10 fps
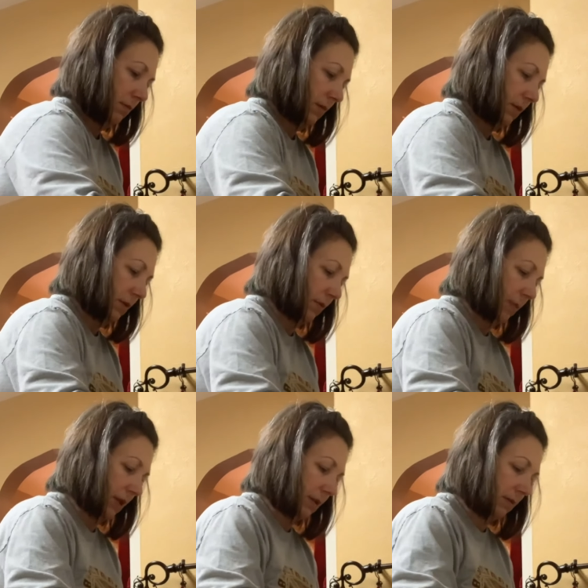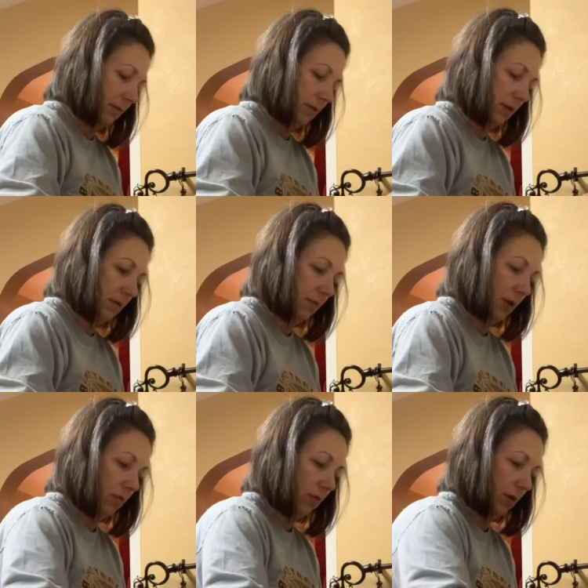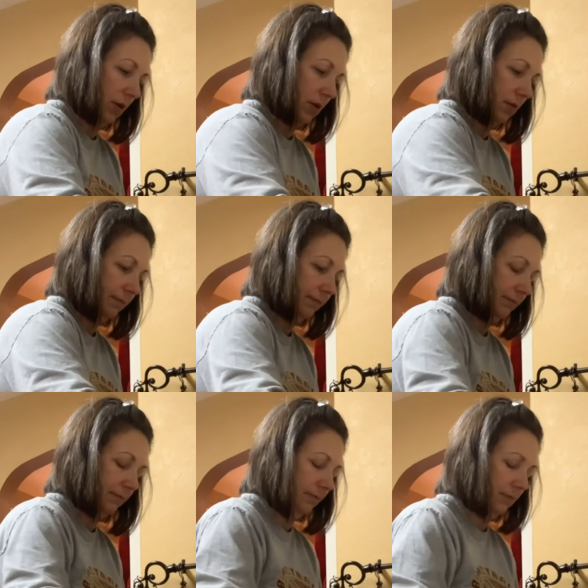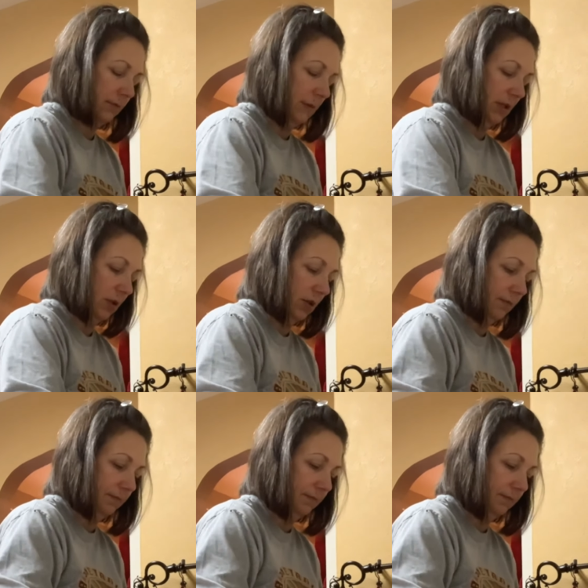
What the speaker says: It's gonna make it smell really good. Tastes good.